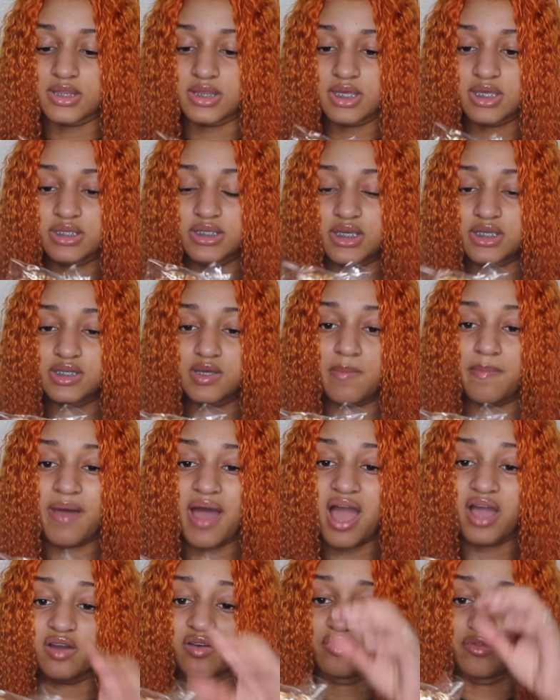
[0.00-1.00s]
This is a
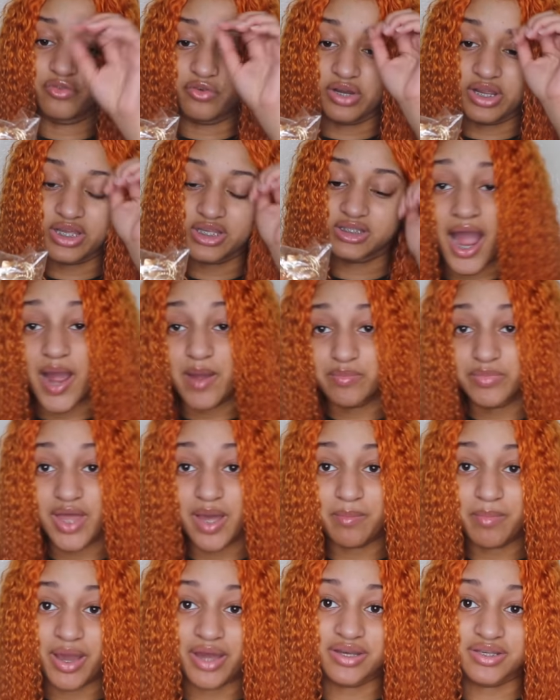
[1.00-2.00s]
pack of ring. I'm
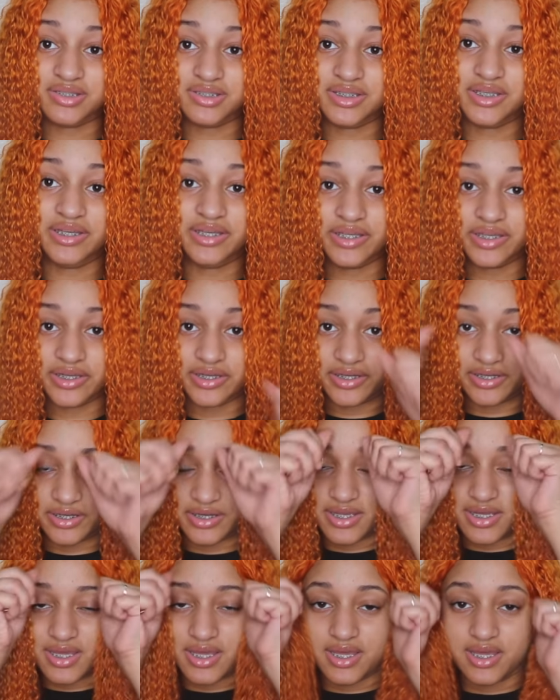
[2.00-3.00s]
not about to sit here
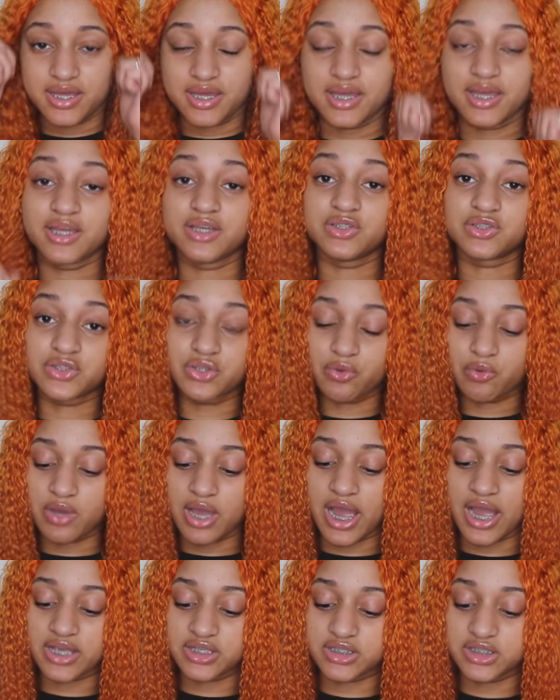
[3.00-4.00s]
and show you
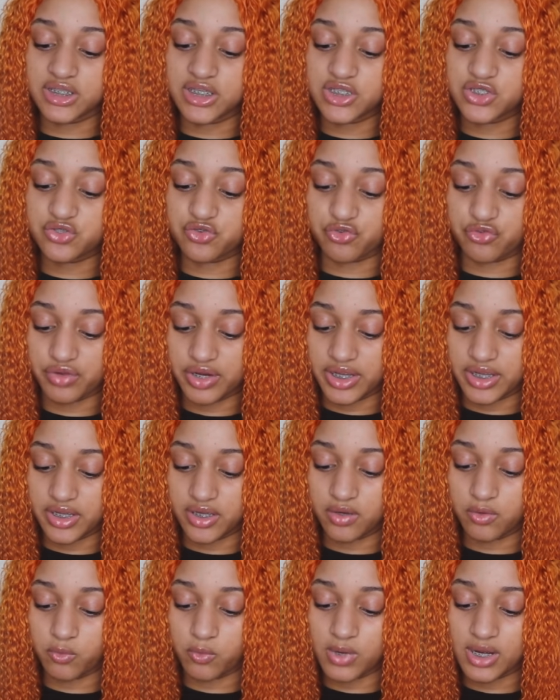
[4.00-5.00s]
guys each ring
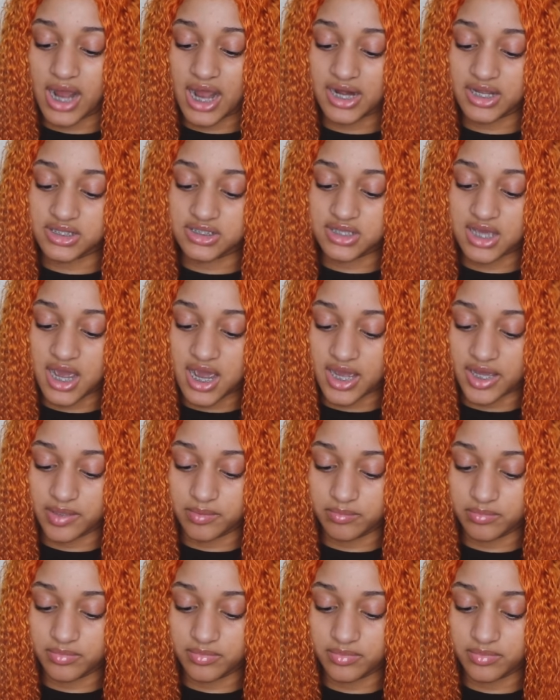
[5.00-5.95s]
one at a time.